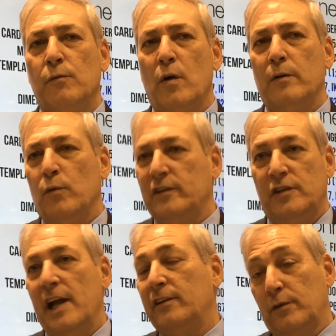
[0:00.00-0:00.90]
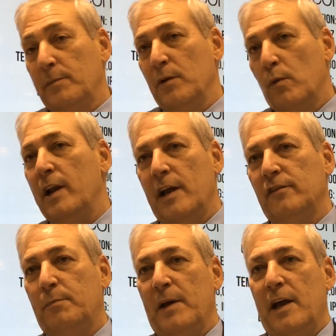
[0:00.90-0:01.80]
what, what's next will be what
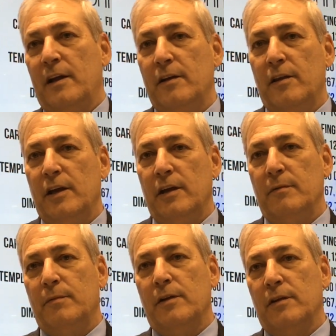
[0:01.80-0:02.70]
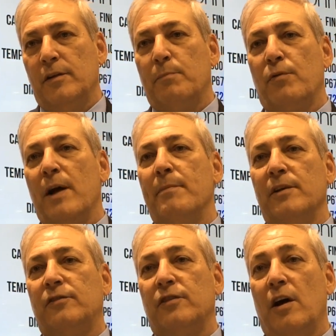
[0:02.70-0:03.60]
has been the the
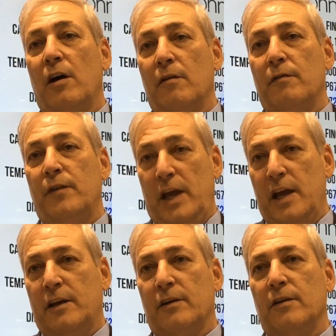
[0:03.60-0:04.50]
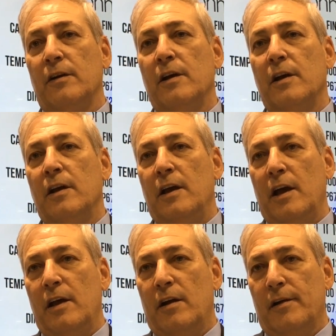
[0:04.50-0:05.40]
premise of ACRE
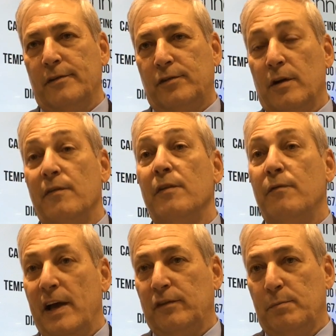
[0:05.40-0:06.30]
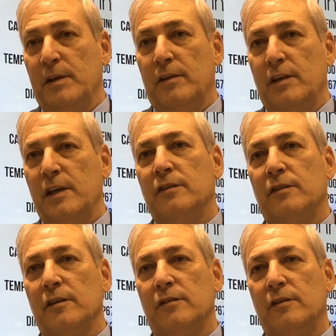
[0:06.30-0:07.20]
and our sort of investment
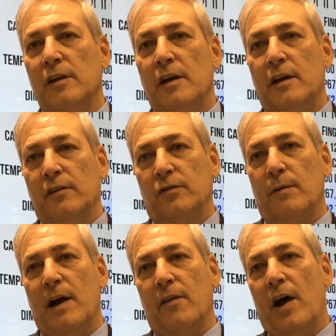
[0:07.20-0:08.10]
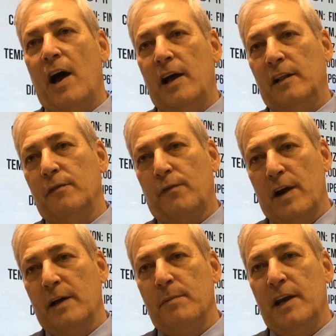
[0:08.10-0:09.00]
thesis is around the highly
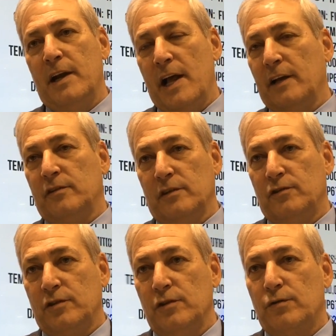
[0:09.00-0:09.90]
fragmented access